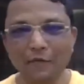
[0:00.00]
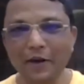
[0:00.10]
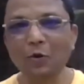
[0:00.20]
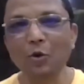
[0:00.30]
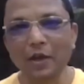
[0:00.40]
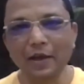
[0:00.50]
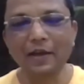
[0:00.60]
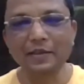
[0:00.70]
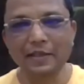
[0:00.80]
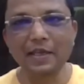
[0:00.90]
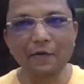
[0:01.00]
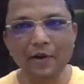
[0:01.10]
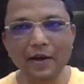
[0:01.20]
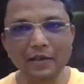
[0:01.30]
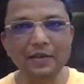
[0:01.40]
way to see our
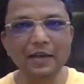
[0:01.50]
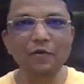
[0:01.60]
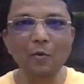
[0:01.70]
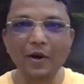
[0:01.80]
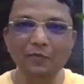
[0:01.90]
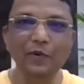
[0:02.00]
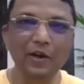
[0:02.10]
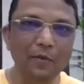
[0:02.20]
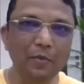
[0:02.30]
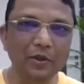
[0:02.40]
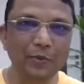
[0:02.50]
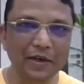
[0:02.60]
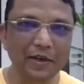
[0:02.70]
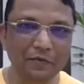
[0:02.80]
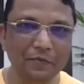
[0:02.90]
industry from a different perspective.